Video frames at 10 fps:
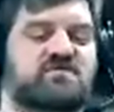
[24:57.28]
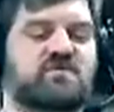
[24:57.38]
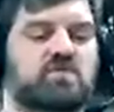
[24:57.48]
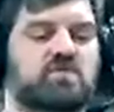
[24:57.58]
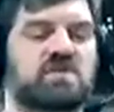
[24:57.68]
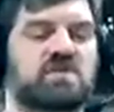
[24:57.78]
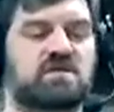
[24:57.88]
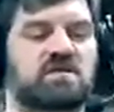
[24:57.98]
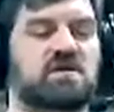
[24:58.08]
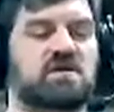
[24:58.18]
the wood.
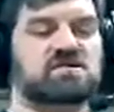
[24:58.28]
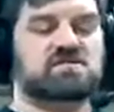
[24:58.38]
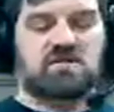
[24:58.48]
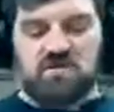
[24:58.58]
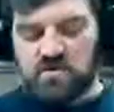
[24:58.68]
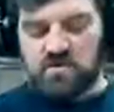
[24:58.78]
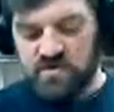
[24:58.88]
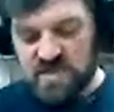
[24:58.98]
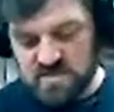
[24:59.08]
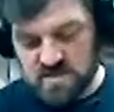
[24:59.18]
So
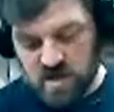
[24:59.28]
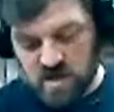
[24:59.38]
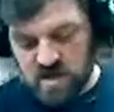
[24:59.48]
these are